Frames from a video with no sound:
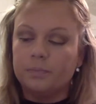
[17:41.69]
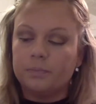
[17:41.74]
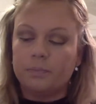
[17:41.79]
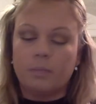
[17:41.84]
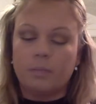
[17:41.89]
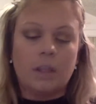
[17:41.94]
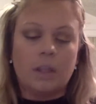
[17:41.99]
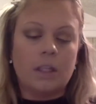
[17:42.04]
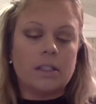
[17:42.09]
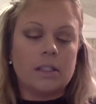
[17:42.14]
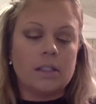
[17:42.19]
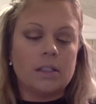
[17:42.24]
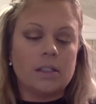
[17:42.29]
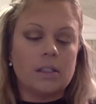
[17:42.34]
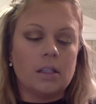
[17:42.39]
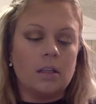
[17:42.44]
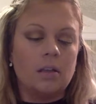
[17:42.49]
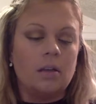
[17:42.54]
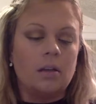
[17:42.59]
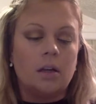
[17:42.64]
But this
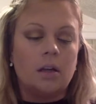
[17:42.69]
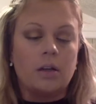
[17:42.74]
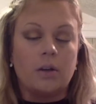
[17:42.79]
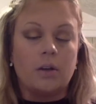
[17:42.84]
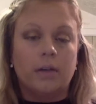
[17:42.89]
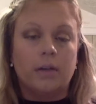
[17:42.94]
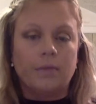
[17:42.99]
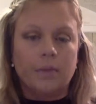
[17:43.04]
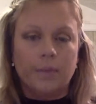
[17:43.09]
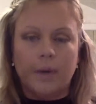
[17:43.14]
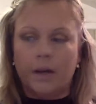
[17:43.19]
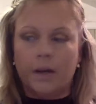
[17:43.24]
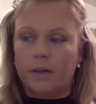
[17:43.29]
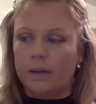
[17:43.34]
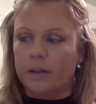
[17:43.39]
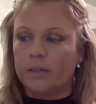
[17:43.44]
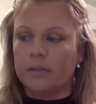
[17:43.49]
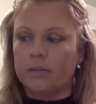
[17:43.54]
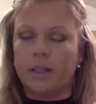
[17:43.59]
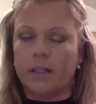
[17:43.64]
is a cream to
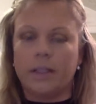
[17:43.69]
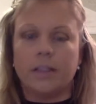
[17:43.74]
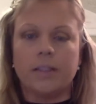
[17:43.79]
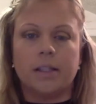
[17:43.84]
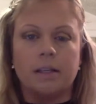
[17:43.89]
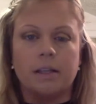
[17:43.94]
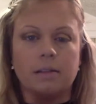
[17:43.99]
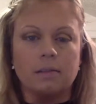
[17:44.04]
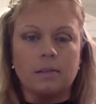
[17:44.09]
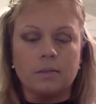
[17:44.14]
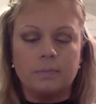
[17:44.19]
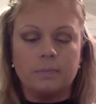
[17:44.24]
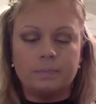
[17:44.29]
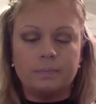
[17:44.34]
powder, like it says.